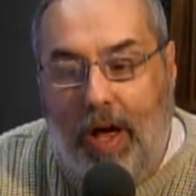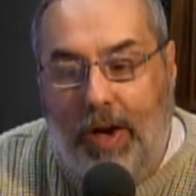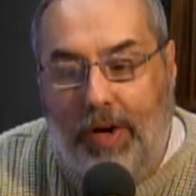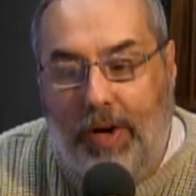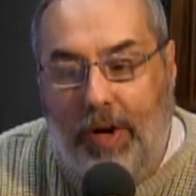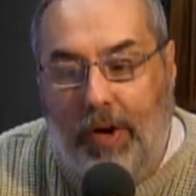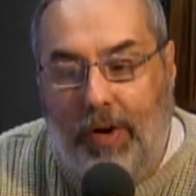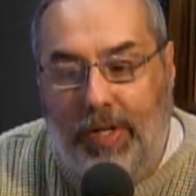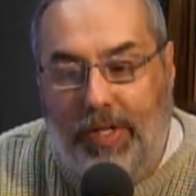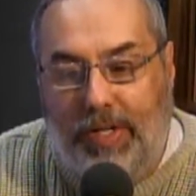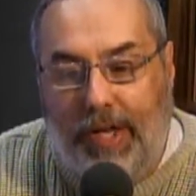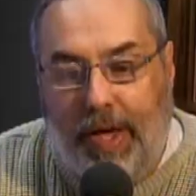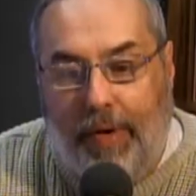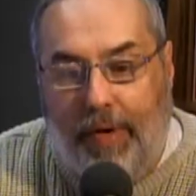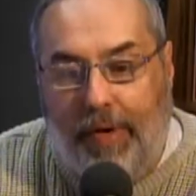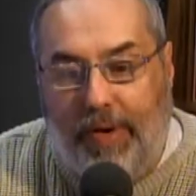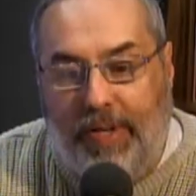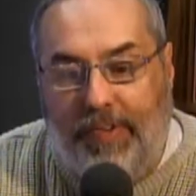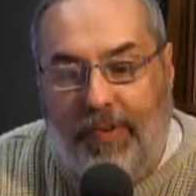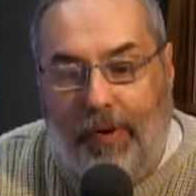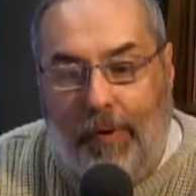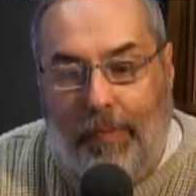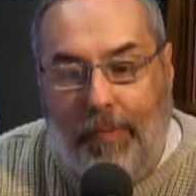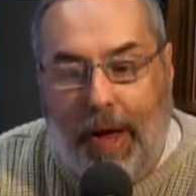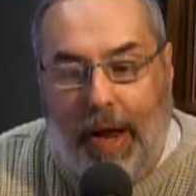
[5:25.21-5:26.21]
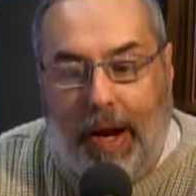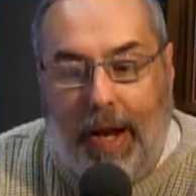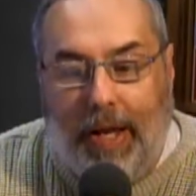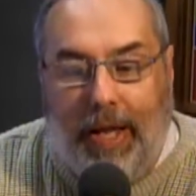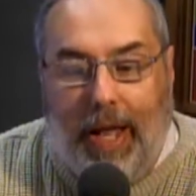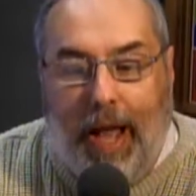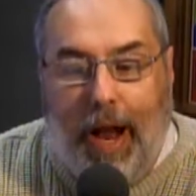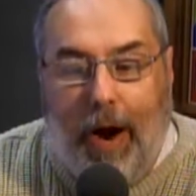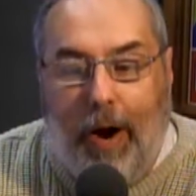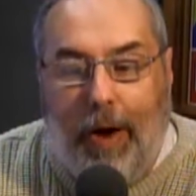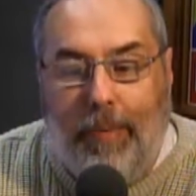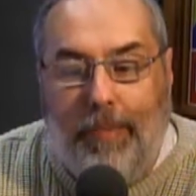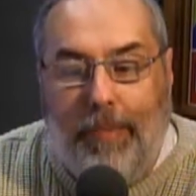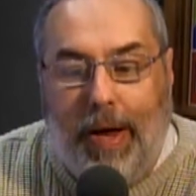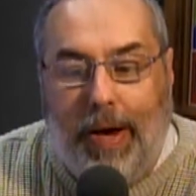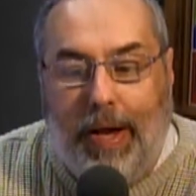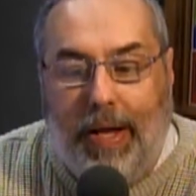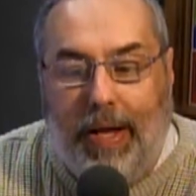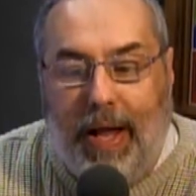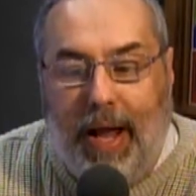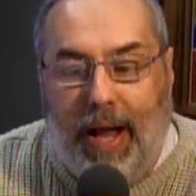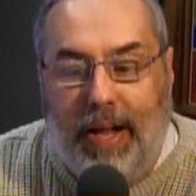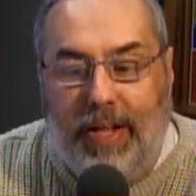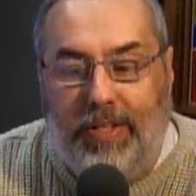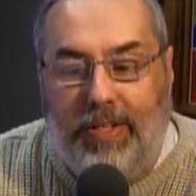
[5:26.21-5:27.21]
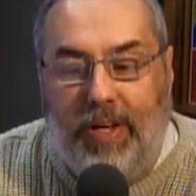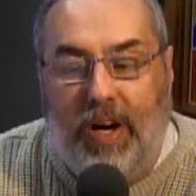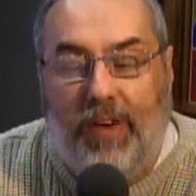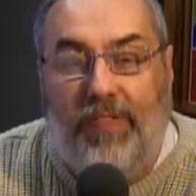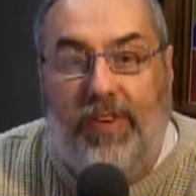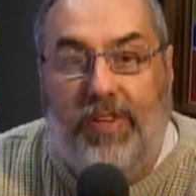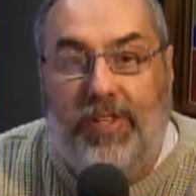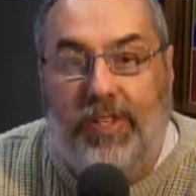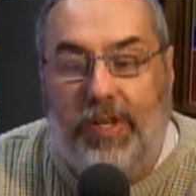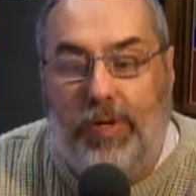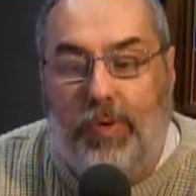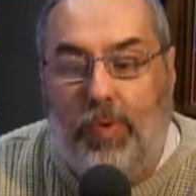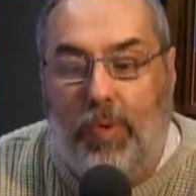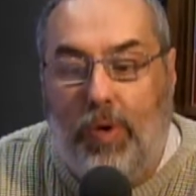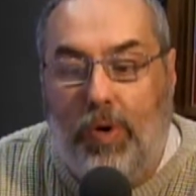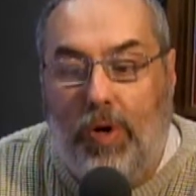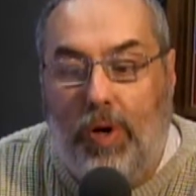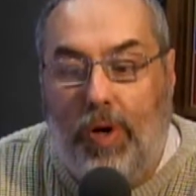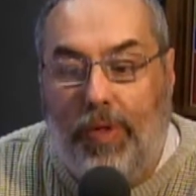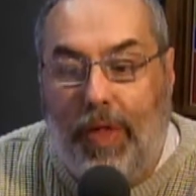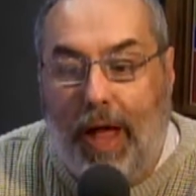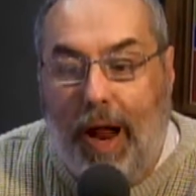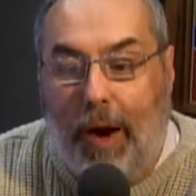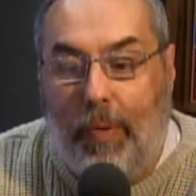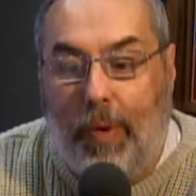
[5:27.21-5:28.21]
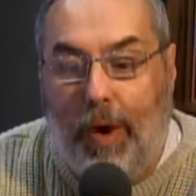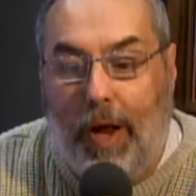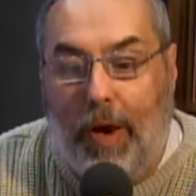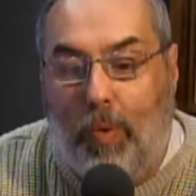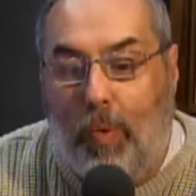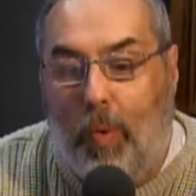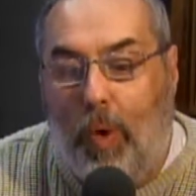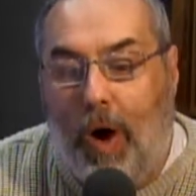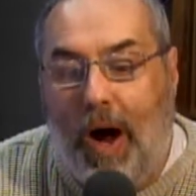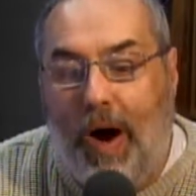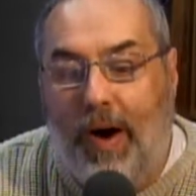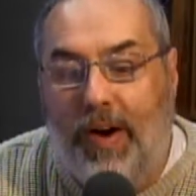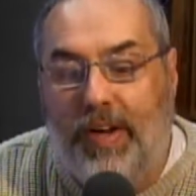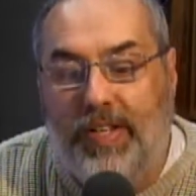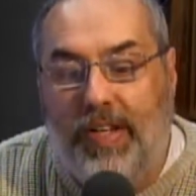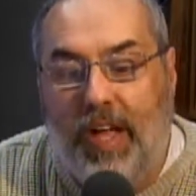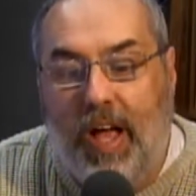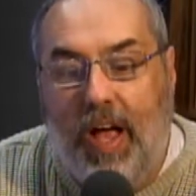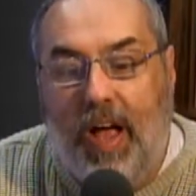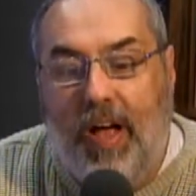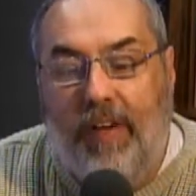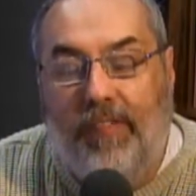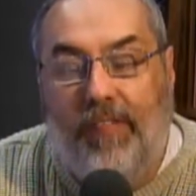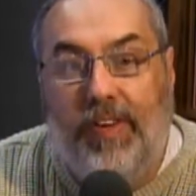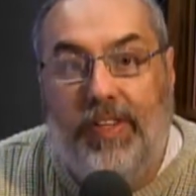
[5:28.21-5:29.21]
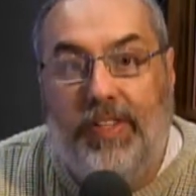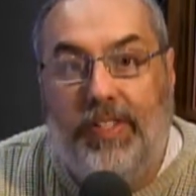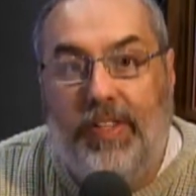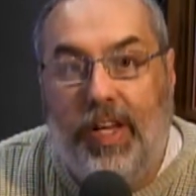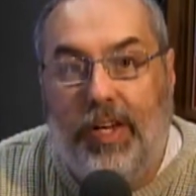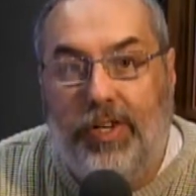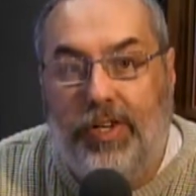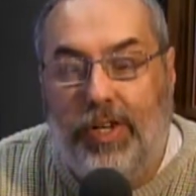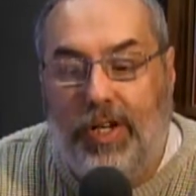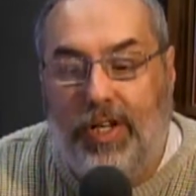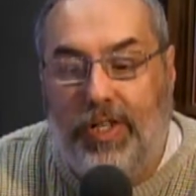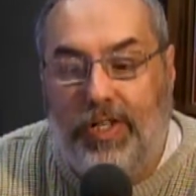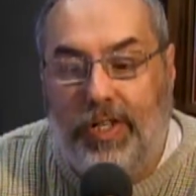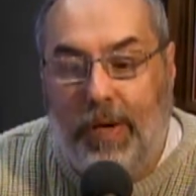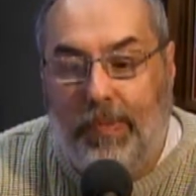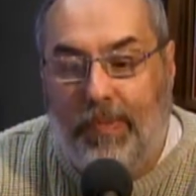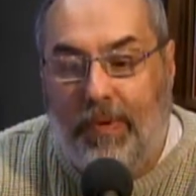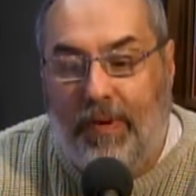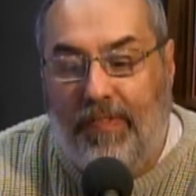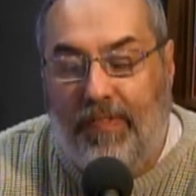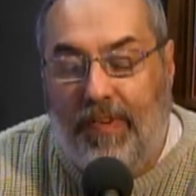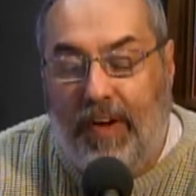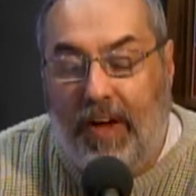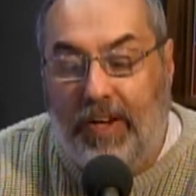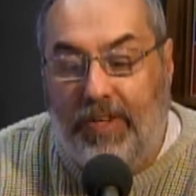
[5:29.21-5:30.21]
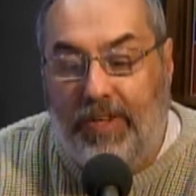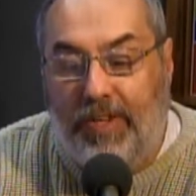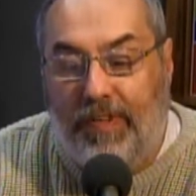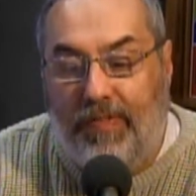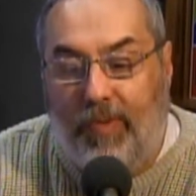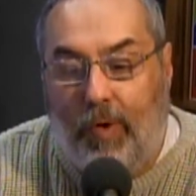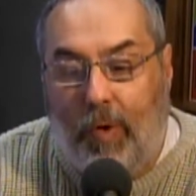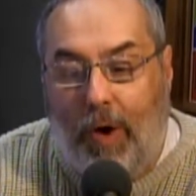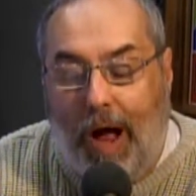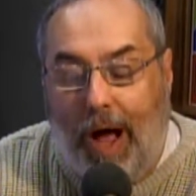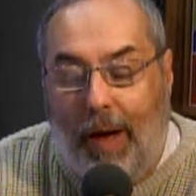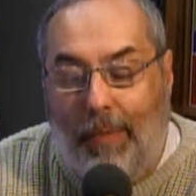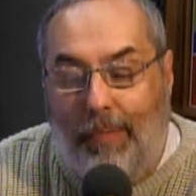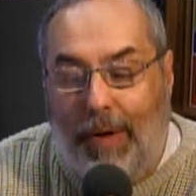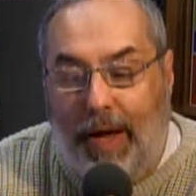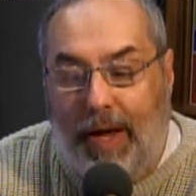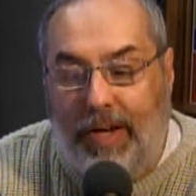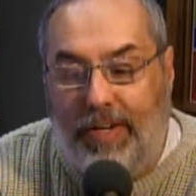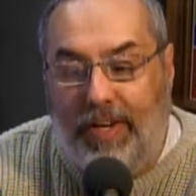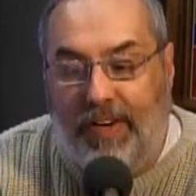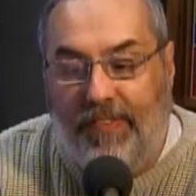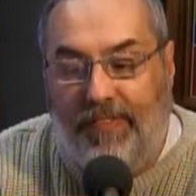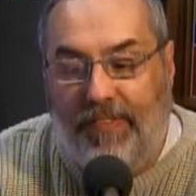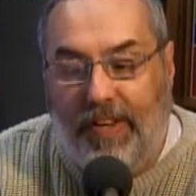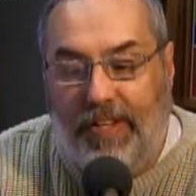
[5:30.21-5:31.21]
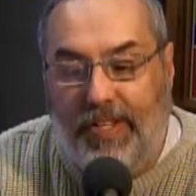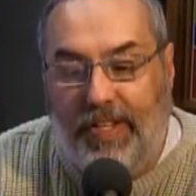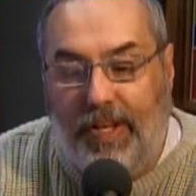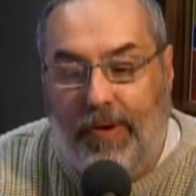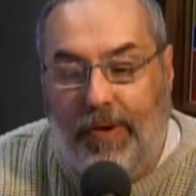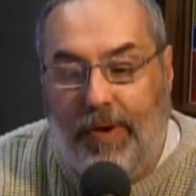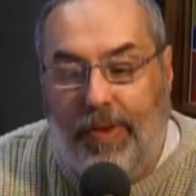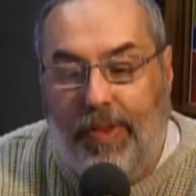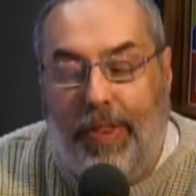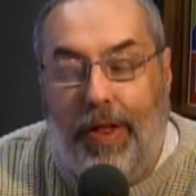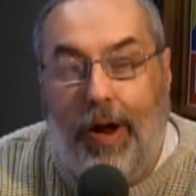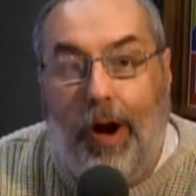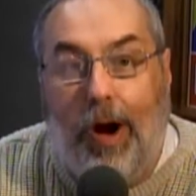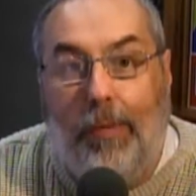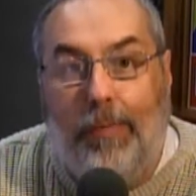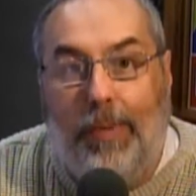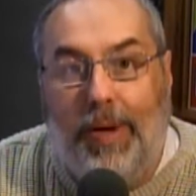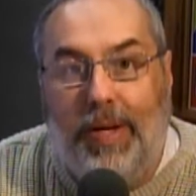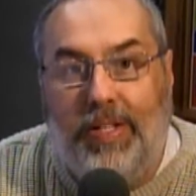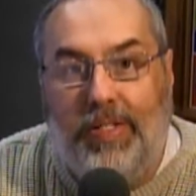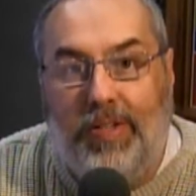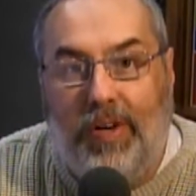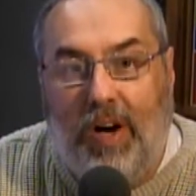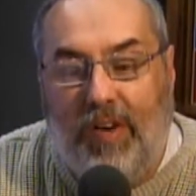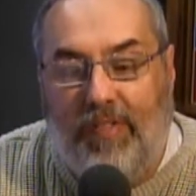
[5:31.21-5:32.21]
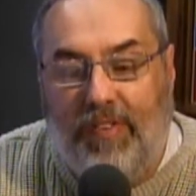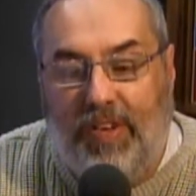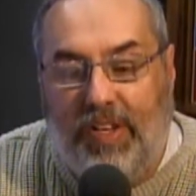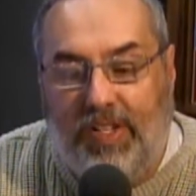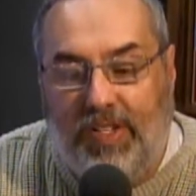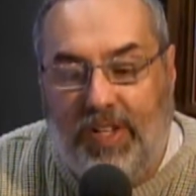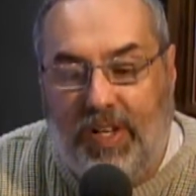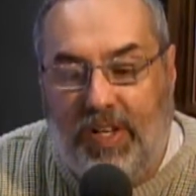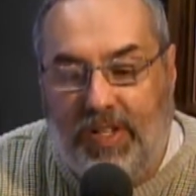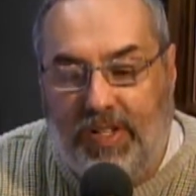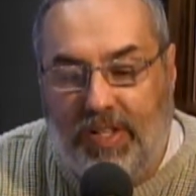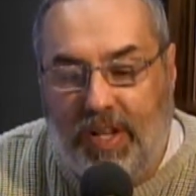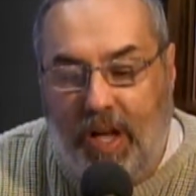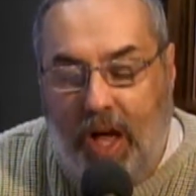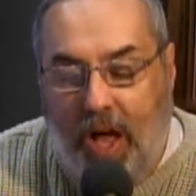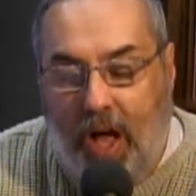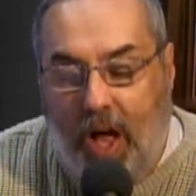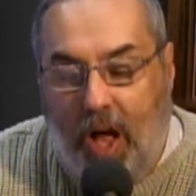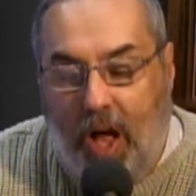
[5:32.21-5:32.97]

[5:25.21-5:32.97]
new Centers for Medicare and Medicaid Services rule that requires physician supervision for outpatient physical therapy services.